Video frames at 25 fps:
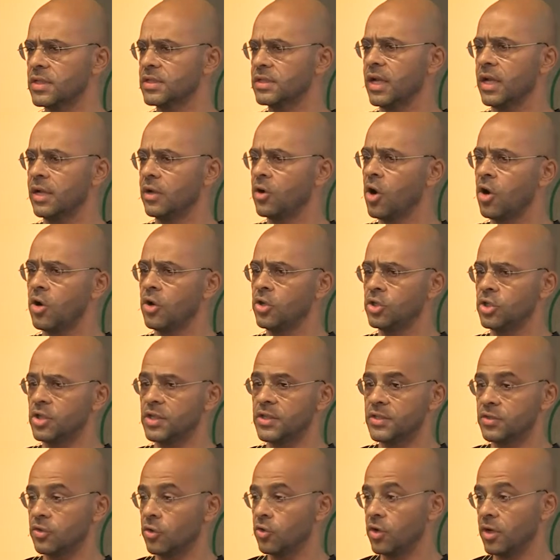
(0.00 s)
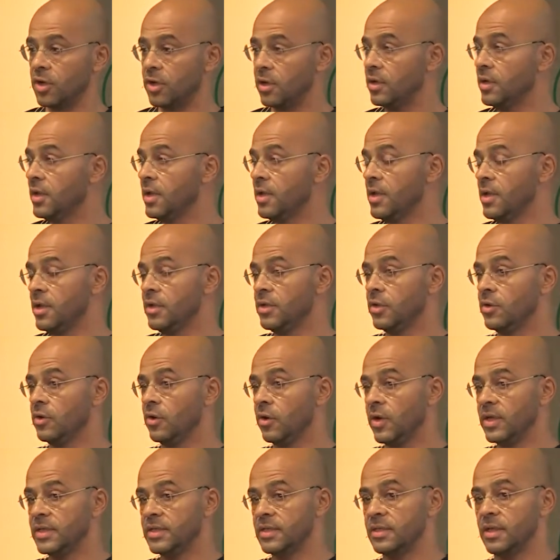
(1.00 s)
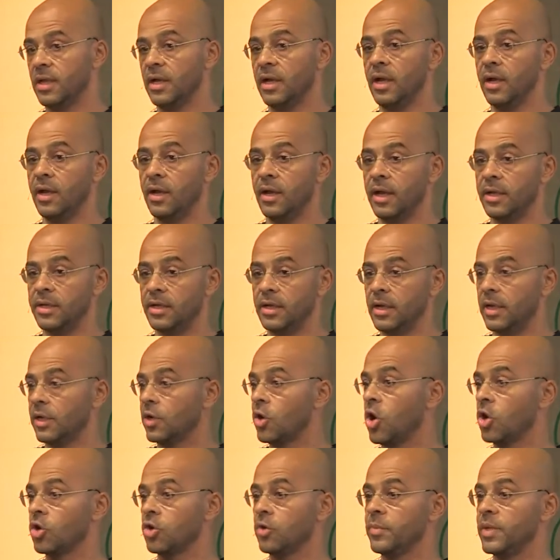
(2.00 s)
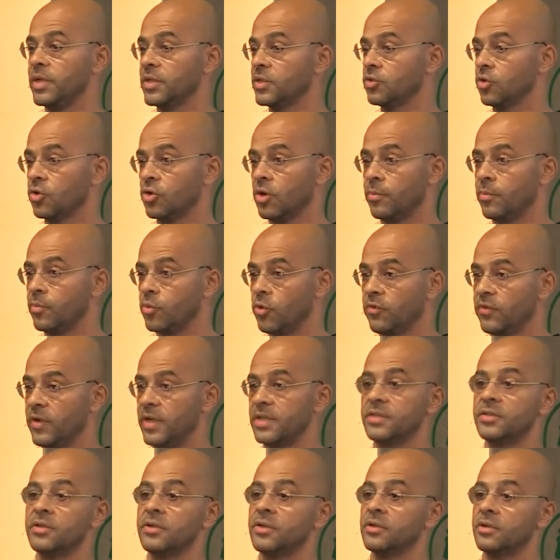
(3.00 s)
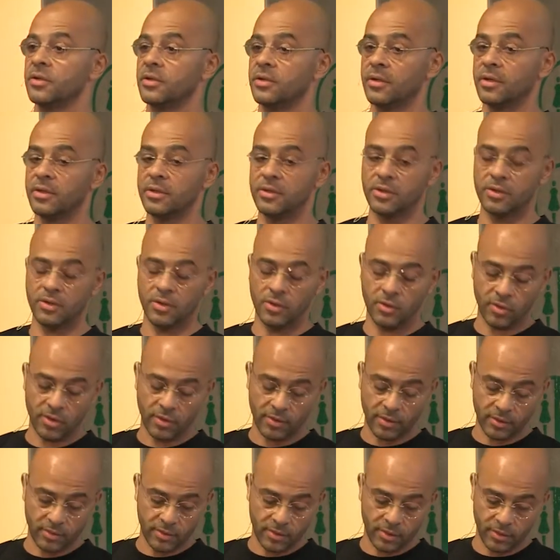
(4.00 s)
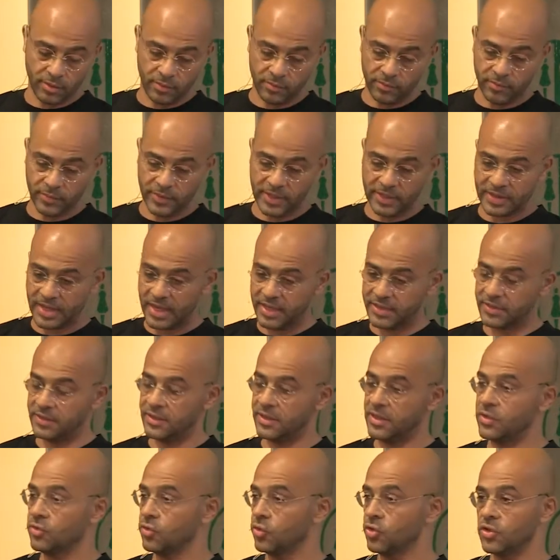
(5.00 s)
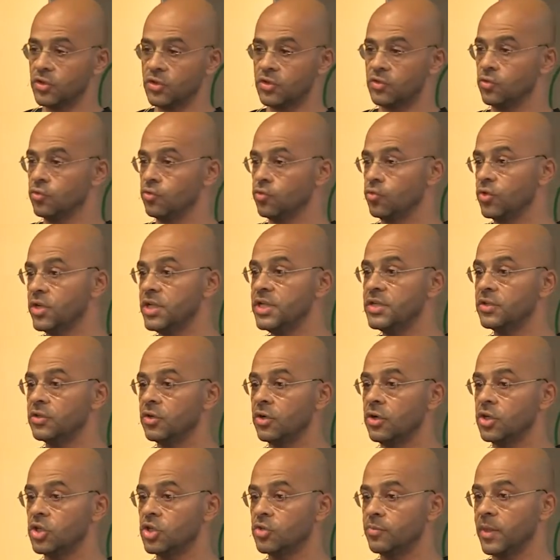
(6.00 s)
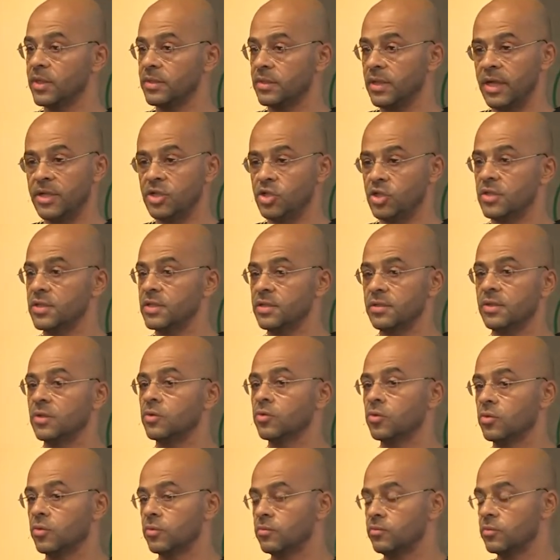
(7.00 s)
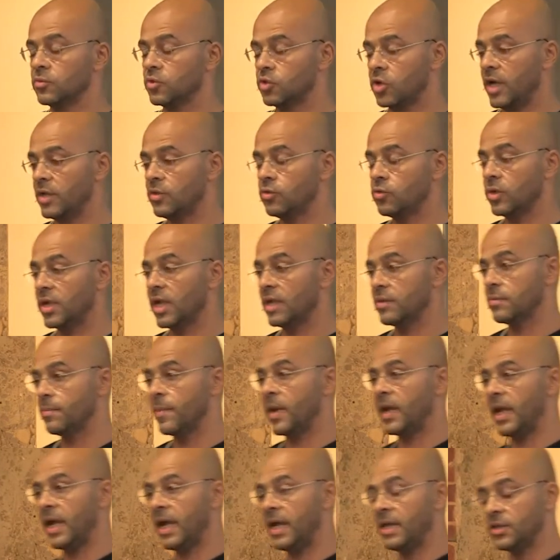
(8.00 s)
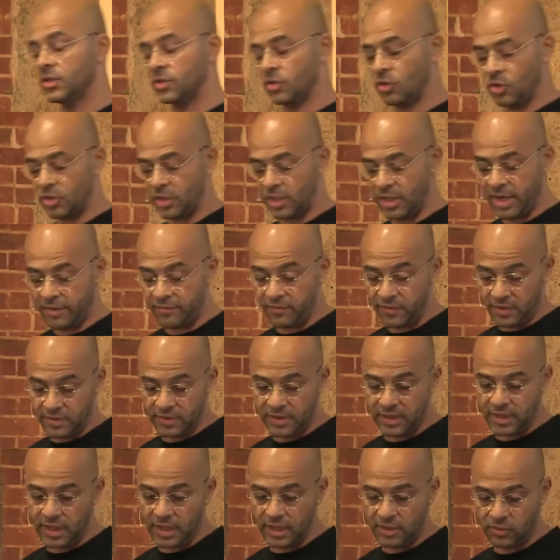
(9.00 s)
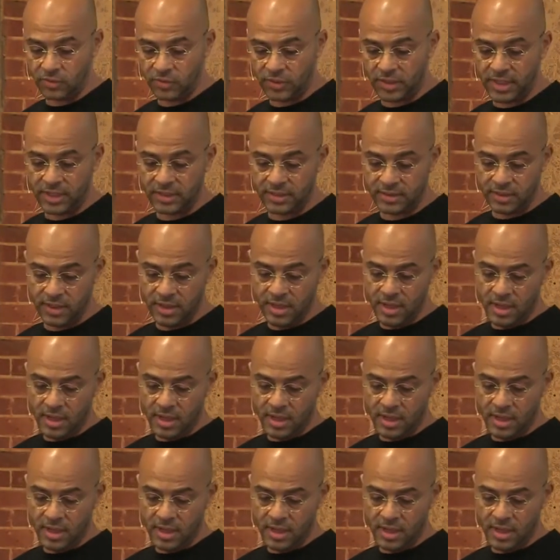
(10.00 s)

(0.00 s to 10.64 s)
psychologist or an economist or a professor, that has the resources to do research, but I just tried to get my hands on everything I could get,